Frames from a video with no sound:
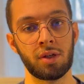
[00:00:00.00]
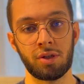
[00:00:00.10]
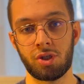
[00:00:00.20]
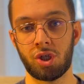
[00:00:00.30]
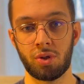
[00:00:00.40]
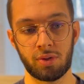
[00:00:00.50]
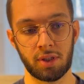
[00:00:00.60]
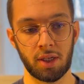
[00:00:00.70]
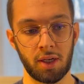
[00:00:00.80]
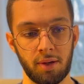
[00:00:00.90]

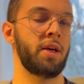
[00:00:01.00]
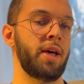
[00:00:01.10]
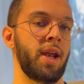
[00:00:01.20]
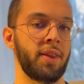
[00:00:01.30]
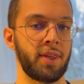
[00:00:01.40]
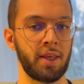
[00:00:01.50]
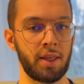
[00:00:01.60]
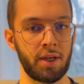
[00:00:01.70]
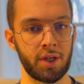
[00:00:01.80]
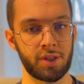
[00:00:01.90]
choosing it. And I think
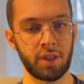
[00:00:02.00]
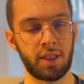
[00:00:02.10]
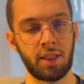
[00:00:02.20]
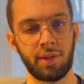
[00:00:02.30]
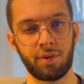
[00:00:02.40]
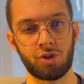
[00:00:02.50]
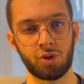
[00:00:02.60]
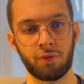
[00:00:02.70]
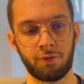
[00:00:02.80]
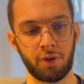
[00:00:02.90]
here's the key to
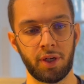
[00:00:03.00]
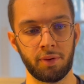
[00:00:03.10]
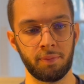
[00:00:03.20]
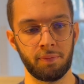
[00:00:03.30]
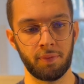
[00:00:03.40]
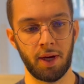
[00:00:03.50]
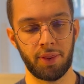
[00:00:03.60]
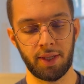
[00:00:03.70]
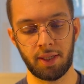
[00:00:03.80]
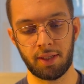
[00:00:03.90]
true freedom. I
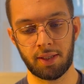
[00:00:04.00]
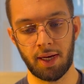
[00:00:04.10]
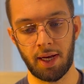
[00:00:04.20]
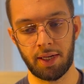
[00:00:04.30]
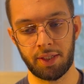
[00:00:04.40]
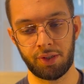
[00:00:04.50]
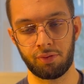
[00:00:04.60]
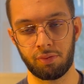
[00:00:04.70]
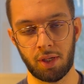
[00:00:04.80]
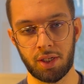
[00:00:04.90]
think that in your
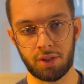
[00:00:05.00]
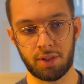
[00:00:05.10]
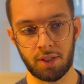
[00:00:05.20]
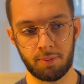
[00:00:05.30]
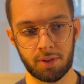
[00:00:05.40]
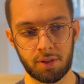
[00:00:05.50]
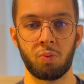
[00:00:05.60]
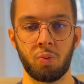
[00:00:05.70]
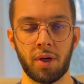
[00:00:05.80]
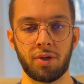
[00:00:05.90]
relationships,
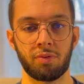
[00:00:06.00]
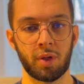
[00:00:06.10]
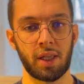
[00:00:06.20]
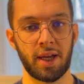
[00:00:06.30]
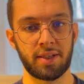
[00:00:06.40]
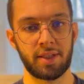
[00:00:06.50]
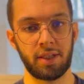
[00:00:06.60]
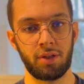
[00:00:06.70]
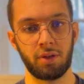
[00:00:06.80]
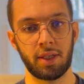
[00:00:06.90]
when you realize
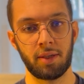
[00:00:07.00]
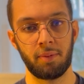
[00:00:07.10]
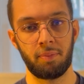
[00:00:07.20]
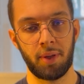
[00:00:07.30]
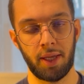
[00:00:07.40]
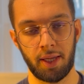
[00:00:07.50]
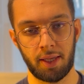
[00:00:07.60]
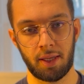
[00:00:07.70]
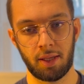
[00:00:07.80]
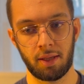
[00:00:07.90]
that you can pick
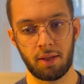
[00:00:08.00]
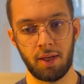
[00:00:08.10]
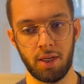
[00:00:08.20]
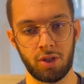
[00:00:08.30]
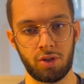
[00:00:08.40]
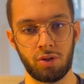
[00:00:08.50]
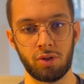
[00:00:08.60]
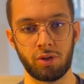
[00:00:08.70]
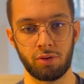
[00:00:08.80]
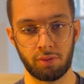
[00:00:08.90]
and
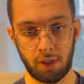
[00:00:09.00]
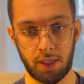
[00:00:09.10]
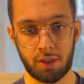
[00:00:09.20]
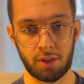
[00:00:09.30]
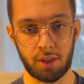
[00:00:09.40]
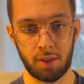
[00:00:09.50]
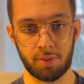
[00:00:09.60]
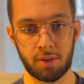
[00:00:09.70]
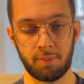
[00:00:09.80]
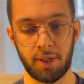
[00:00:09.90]
choose your
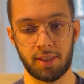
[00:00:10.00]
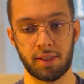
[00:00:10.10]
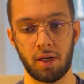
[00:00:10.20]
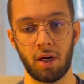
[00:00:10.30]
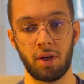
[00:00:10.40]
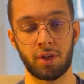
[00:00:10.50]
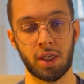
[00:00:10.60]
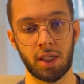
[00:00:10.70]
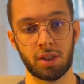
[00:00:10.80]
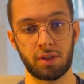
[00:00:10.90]
relationships based on the
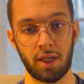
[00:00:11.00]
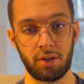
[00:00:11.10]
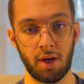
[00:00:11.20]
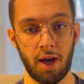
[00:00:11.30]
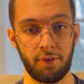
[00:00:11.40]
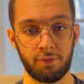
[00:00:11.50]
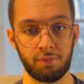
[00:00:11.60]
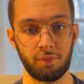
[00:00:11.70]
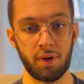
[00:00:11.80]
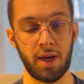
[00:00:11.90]
connection that you have
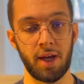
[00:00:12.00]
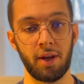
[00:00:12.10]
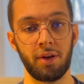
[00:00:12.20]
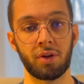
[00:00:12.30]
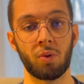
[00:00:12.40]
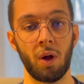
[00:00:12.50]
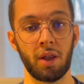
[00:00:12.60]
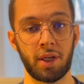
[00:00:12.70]
and the quality